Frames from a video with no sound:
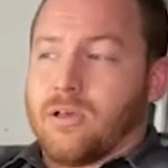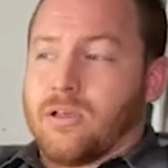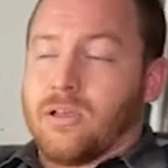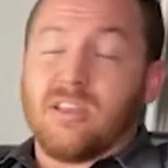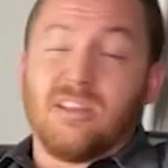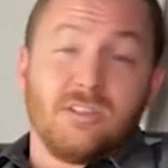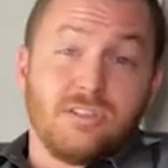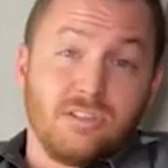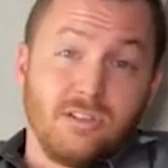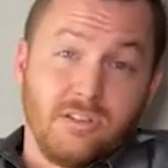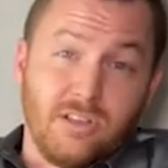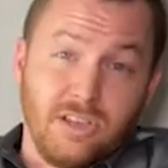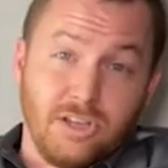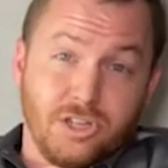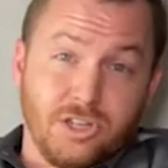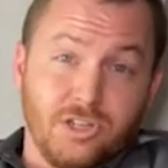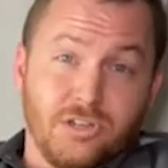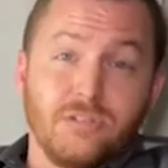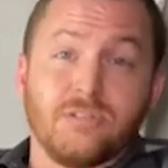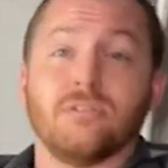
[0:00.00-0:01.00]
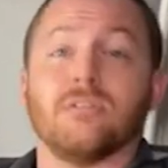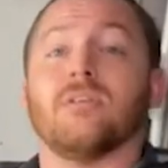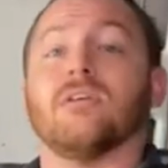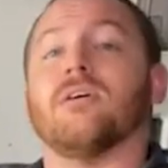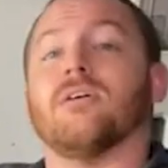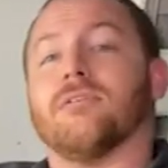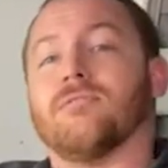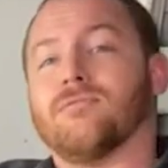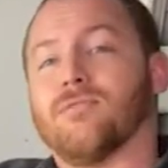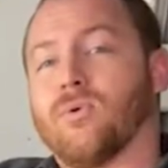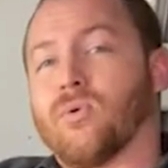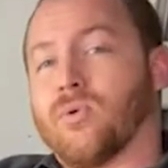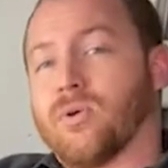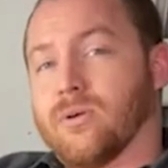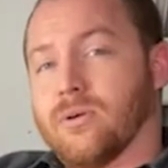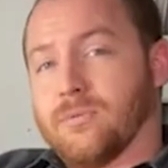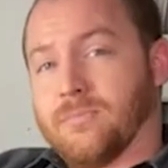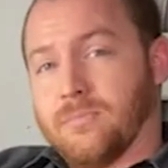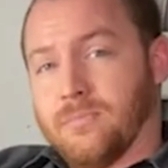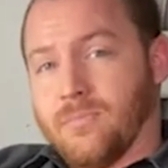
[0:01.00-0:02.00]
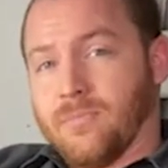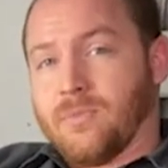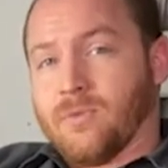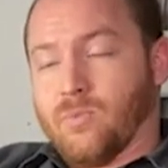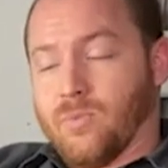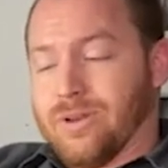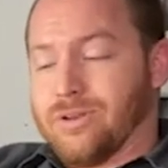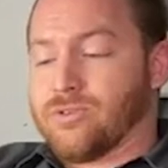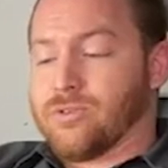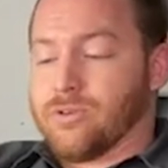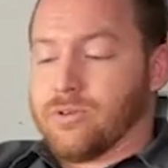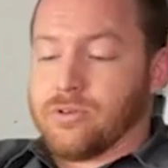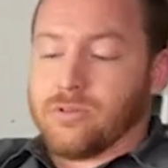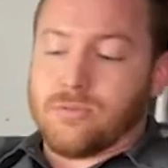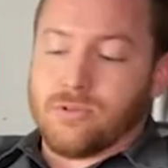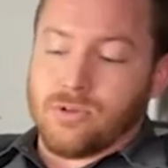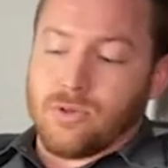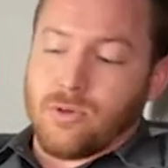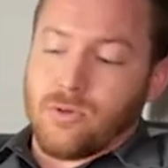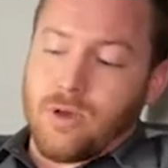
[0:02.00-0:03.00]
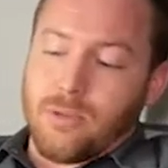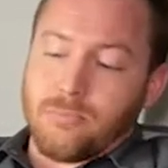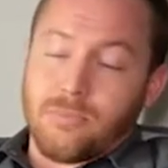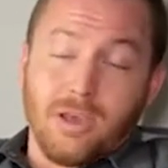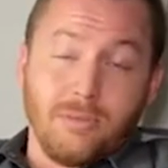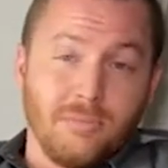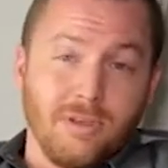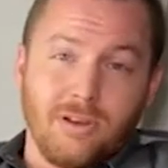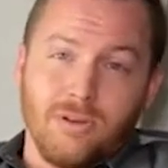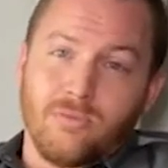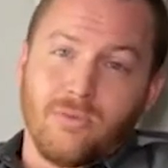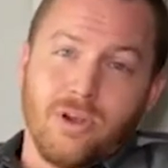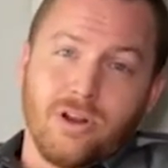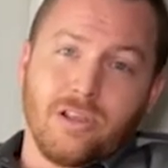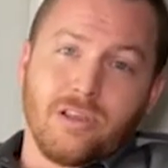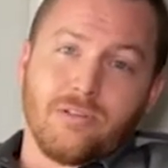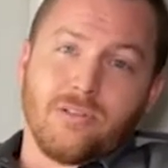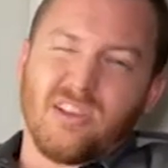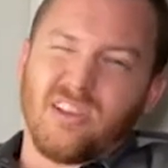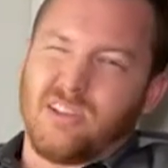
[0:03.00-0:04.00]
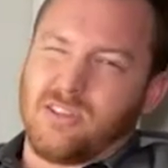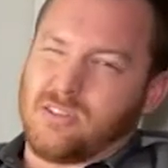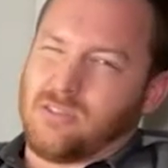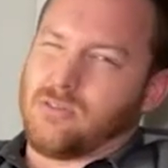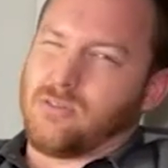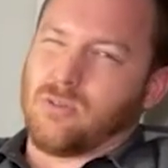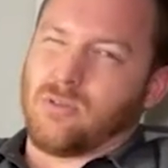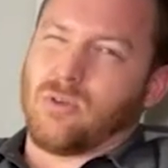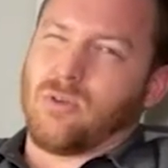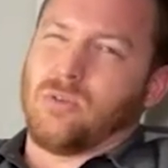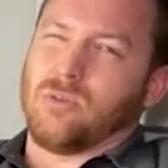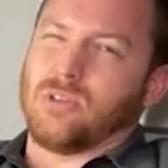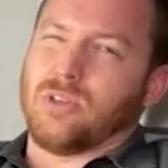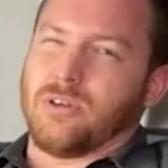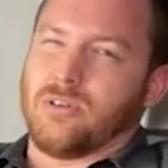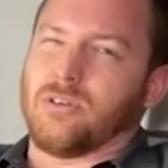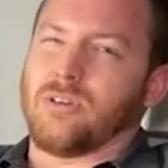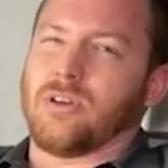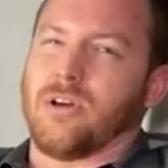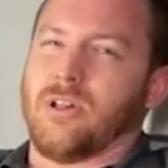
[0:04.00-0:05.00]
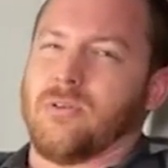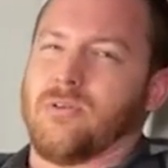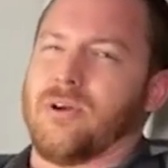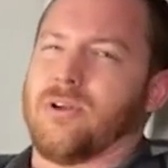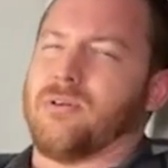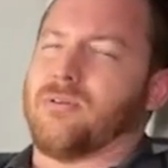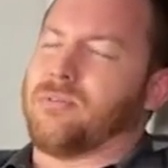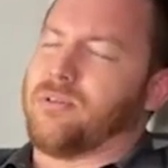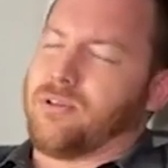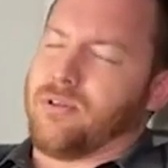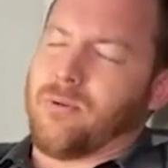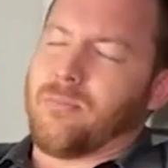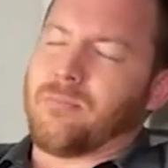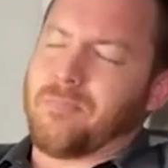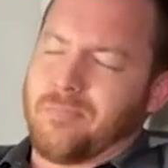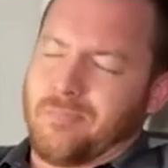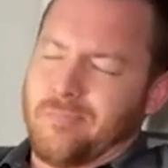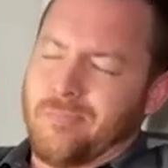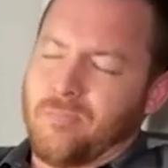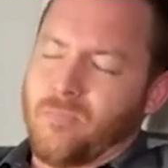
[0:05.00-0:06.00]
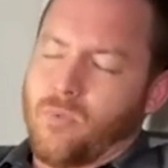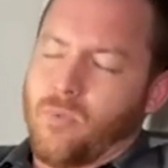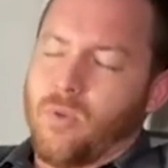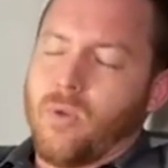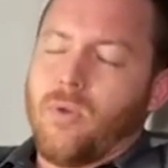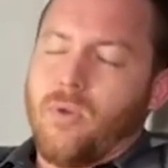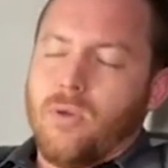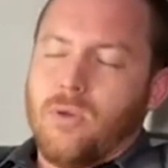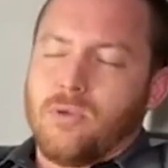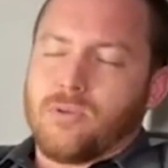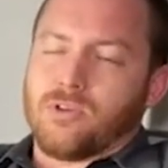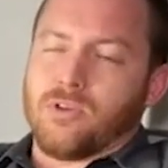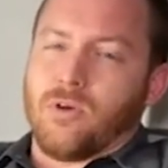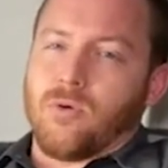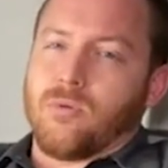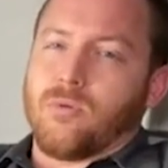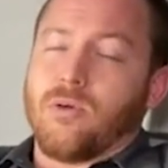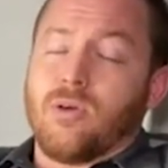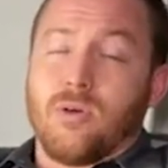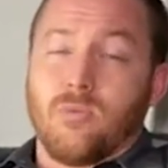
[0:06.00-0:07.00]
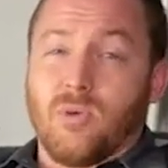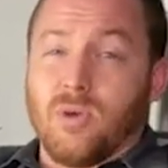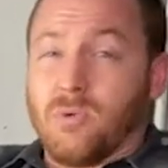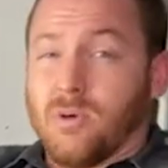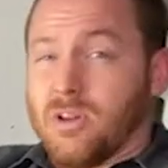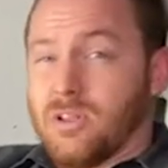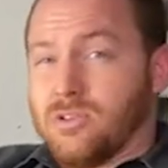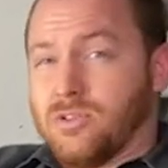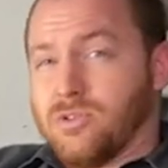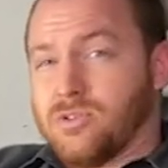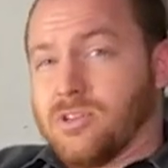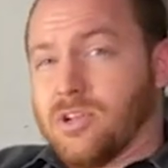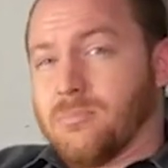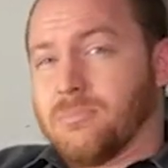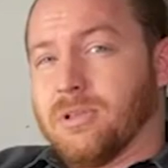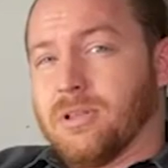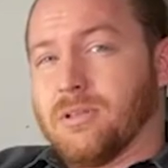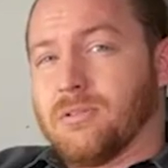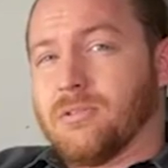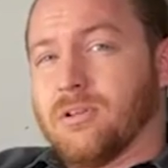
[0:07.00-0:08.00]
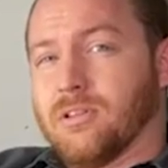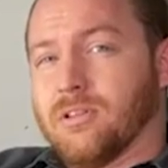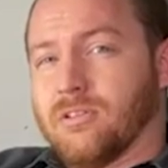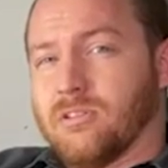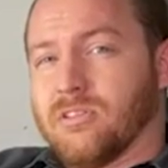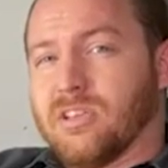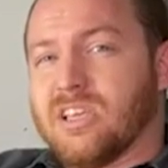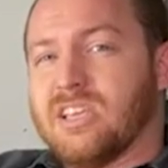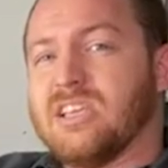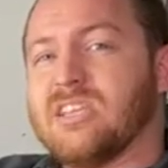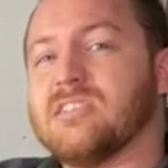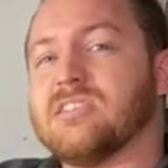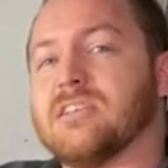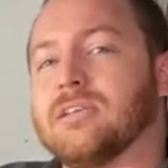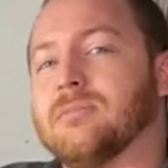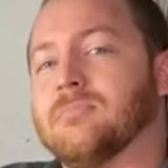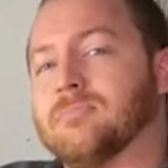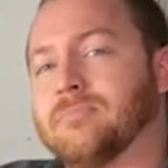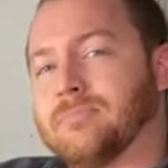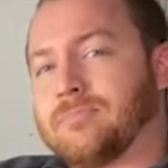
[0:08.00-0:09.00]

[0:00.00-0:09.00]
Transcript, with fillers: insulation for winter, so I'm getting ready. It gets a little cold here in Colorado, you know. So we want to do something a little easy